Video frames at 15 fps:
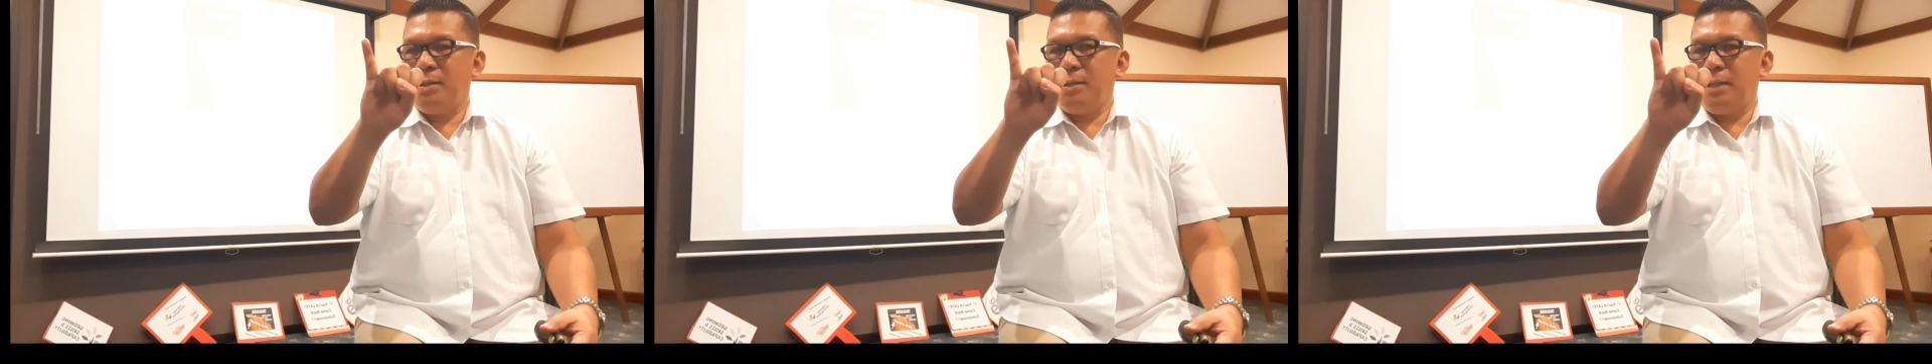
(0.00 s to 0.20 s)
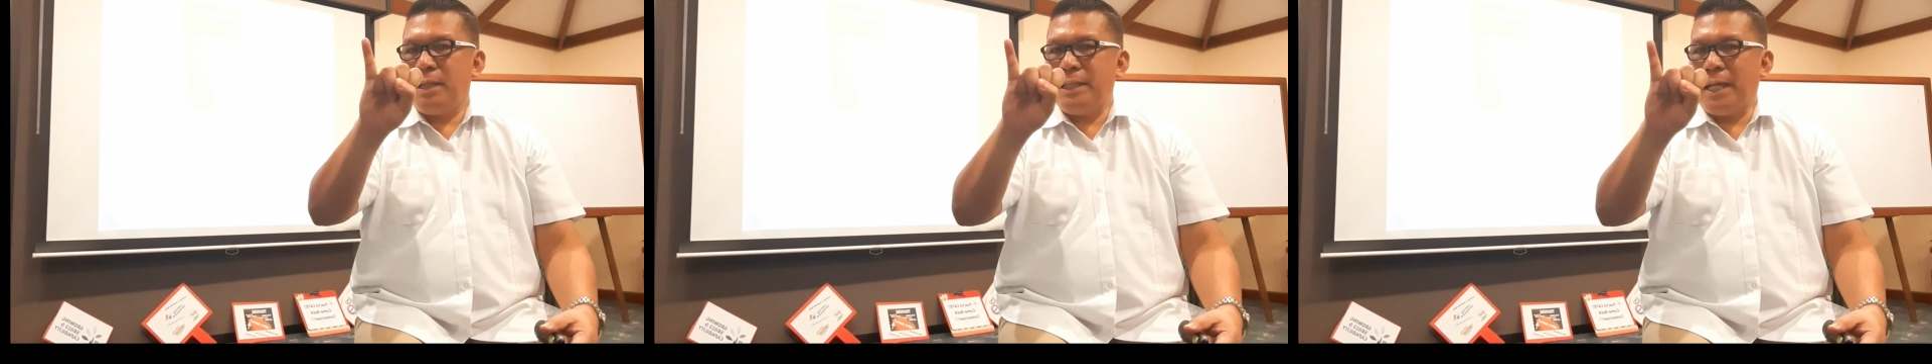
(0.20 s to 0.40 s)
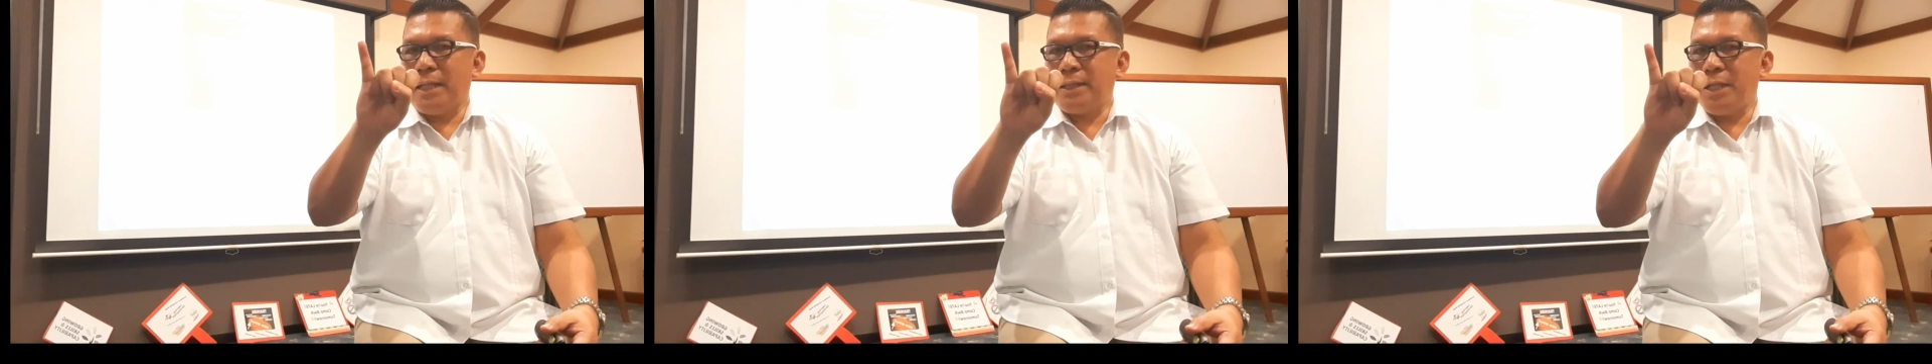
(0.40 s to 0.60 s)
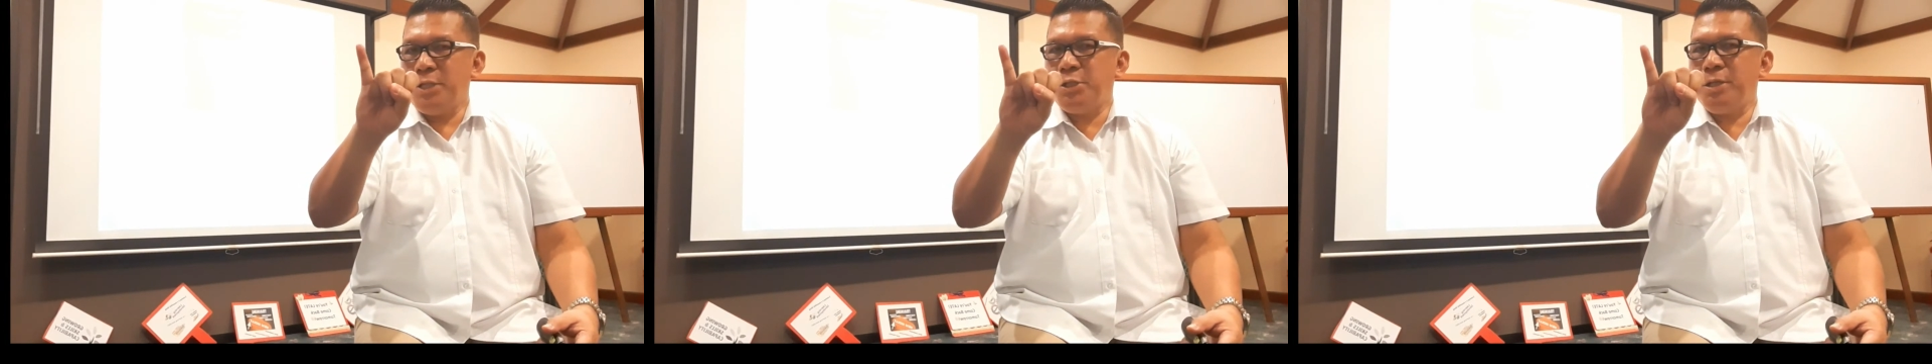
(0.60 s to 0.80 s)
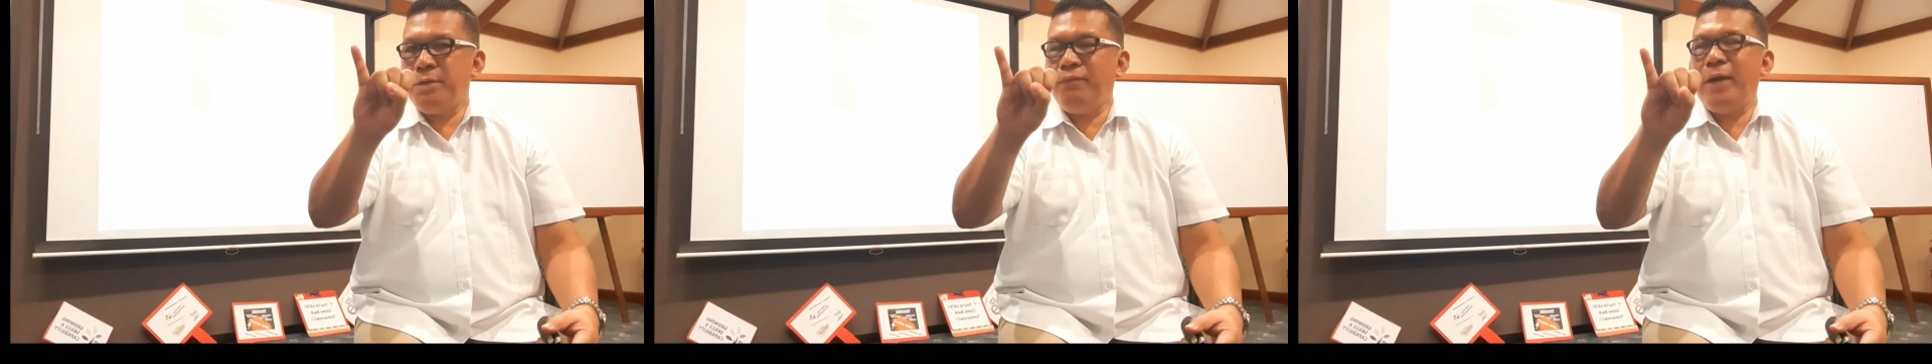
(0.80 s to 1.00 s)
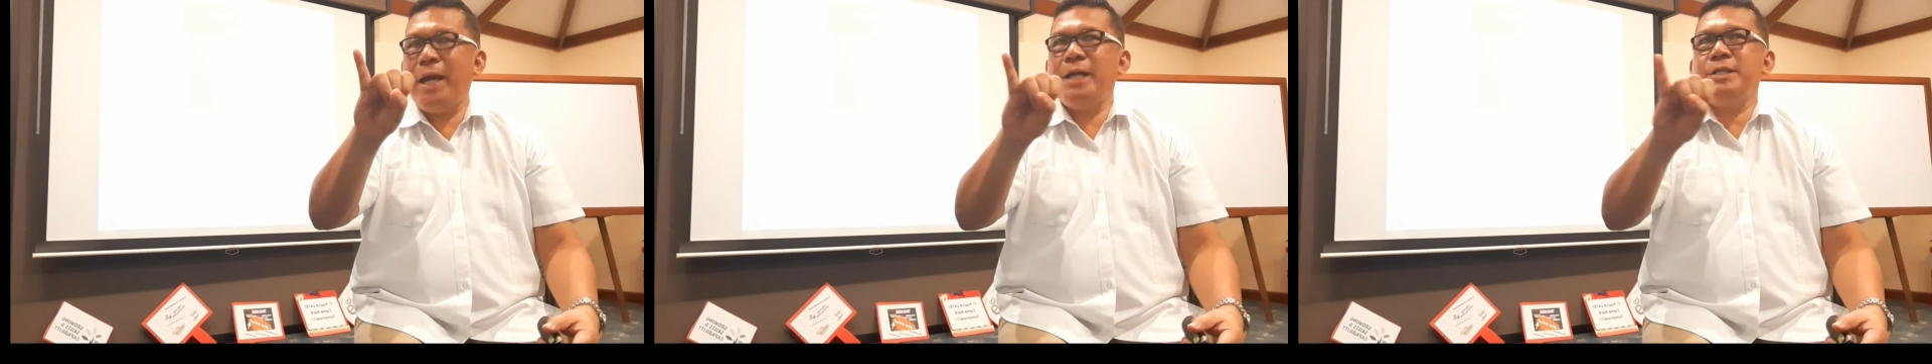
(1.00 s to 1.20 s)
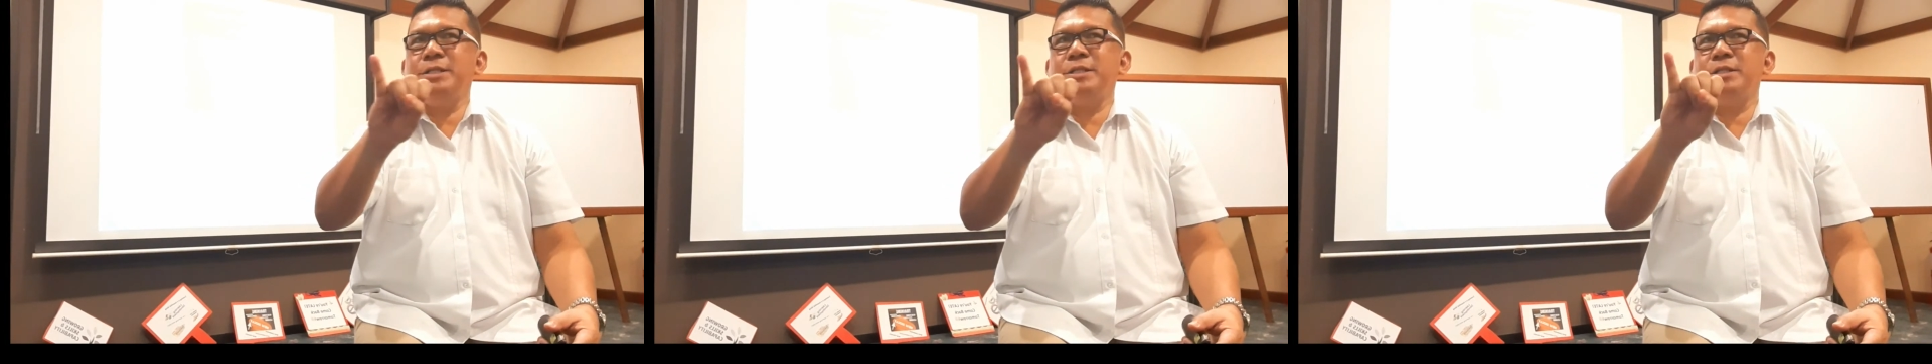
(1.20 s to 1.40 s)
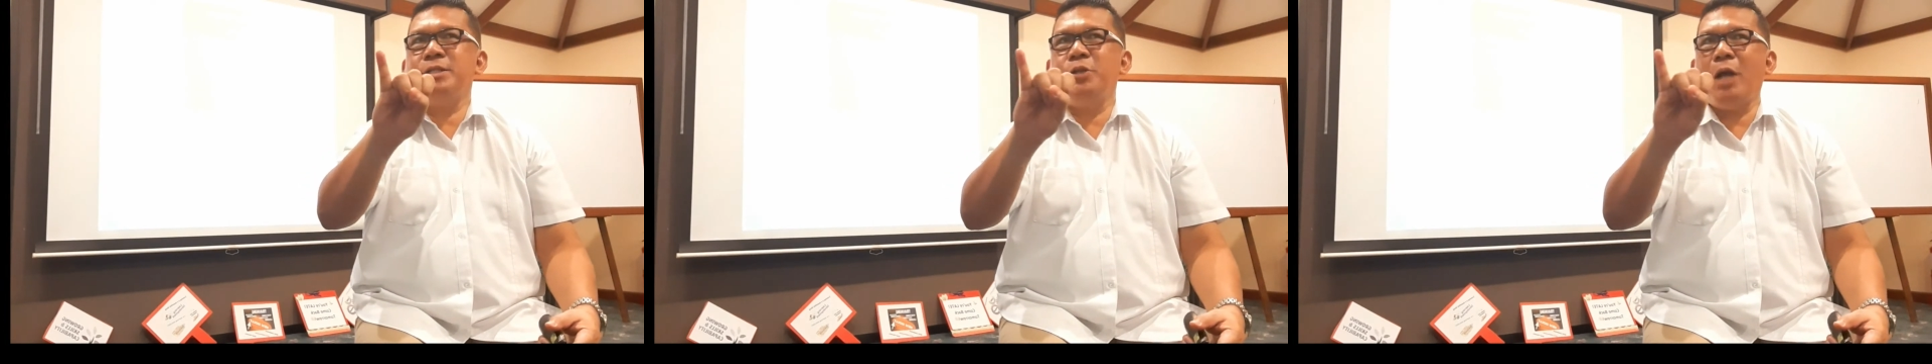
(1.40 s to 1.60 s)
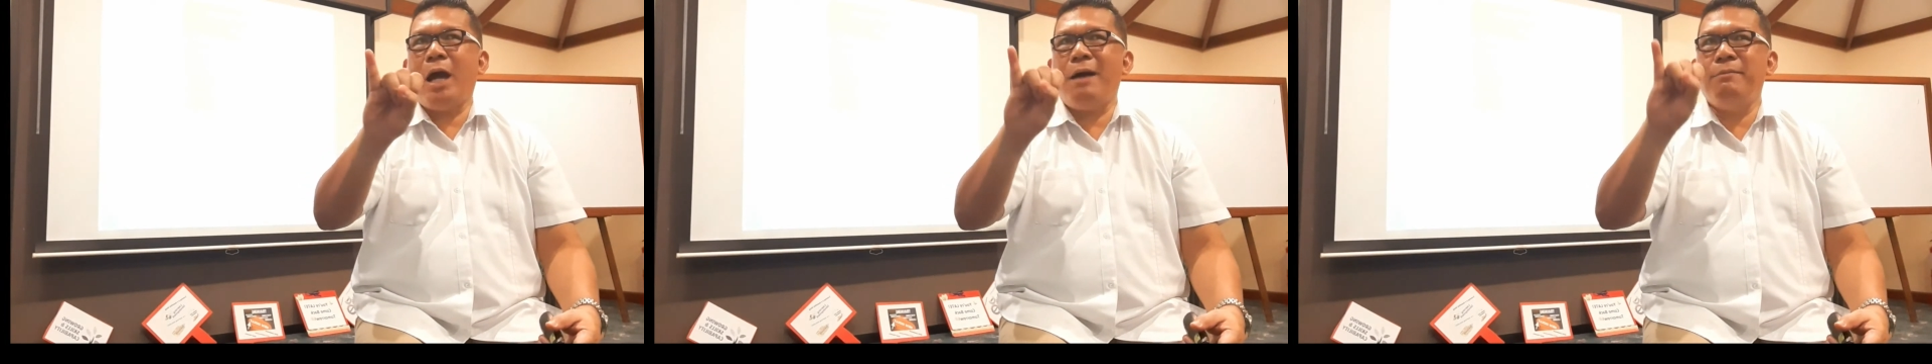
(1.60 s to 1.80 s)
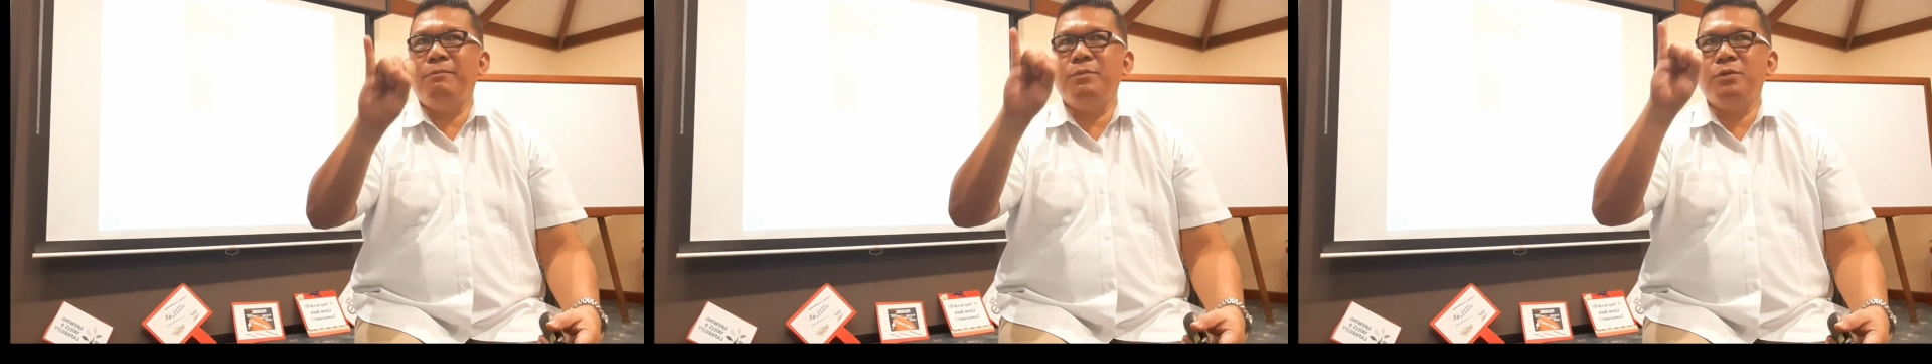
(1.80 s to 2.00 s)
In the attention phase, you
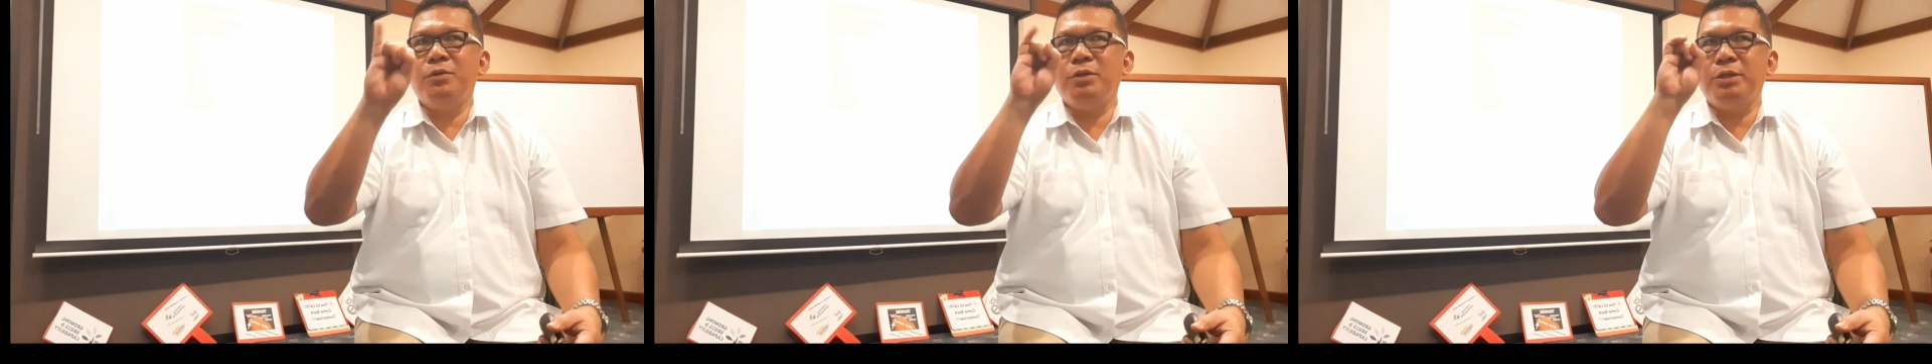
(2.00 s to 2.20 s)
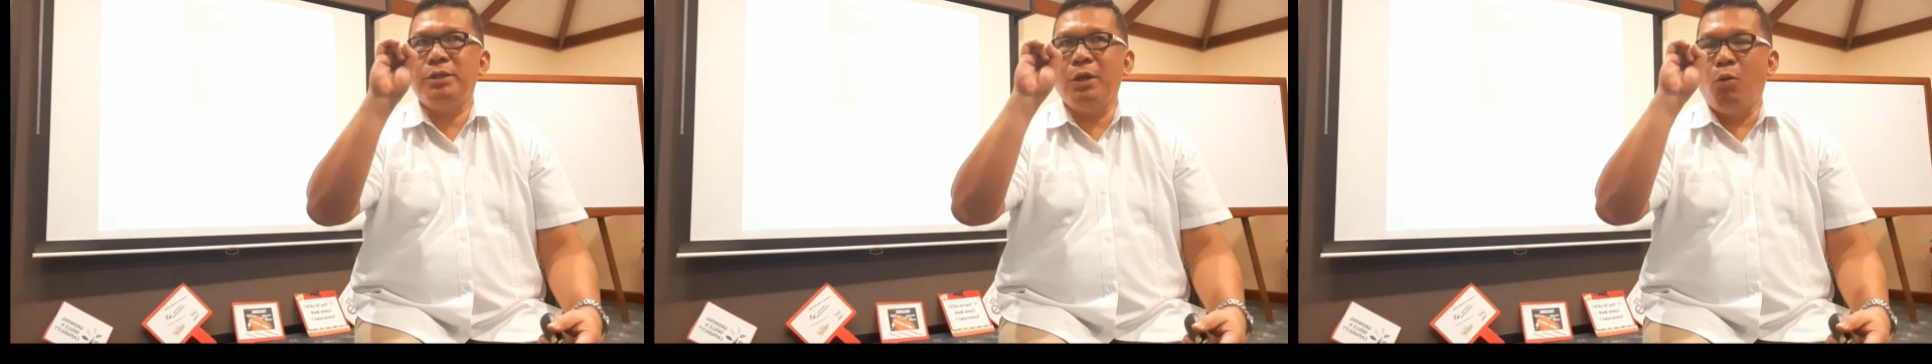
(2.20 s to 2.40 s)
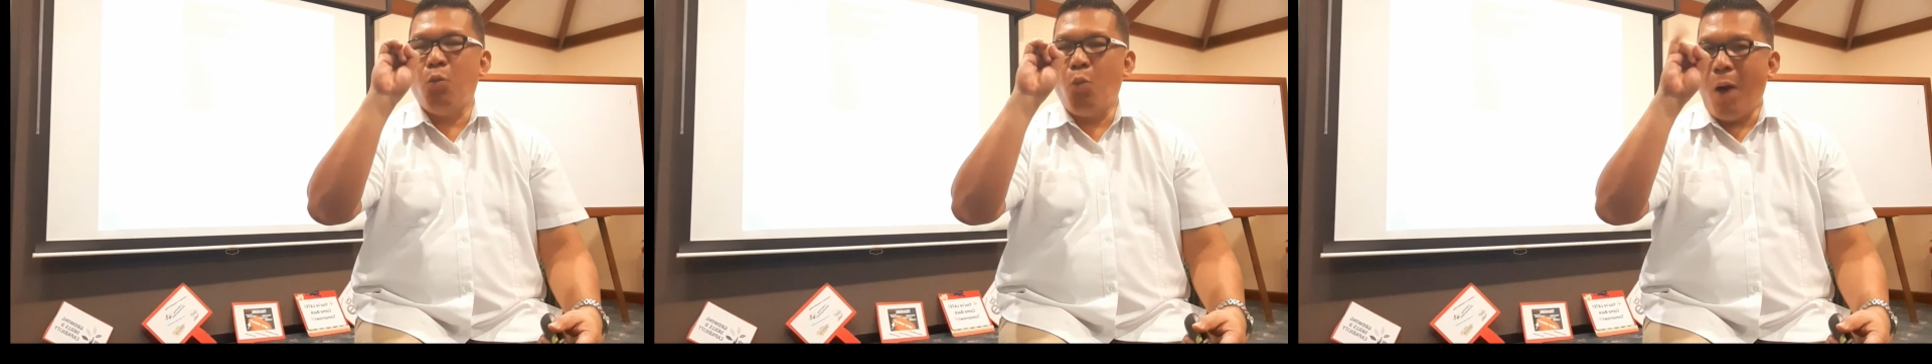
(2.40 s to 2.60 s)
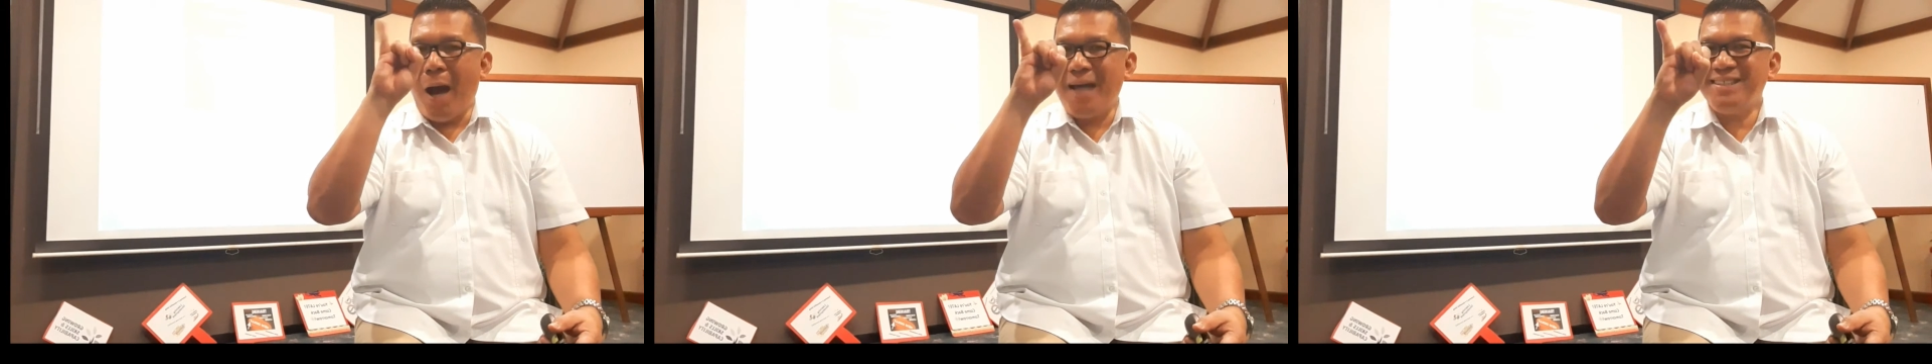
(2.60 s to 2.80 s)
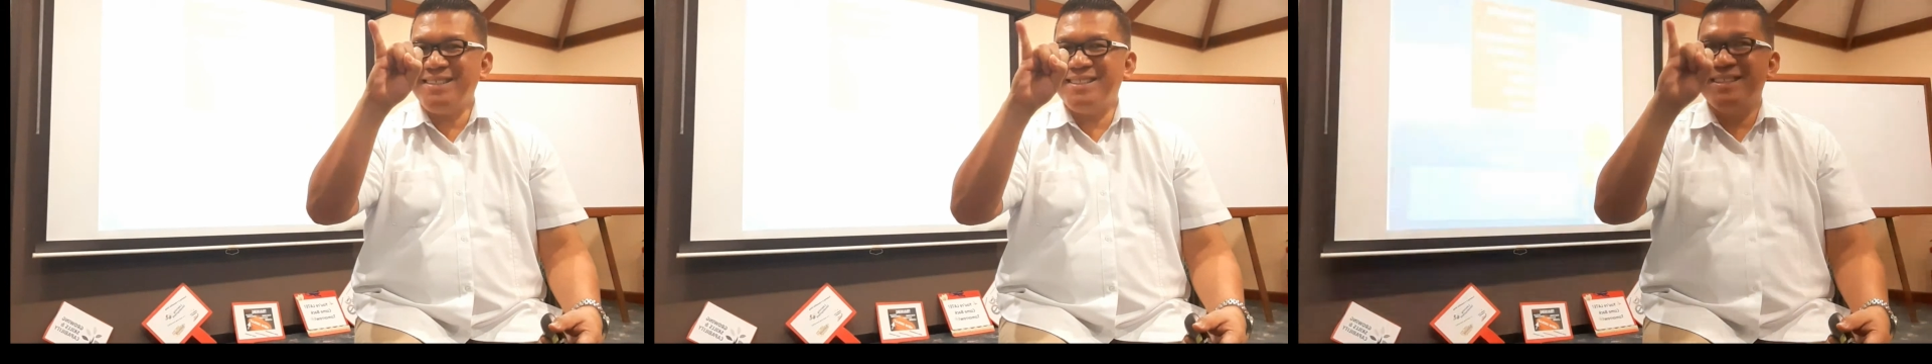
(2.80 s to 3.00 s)
have the what,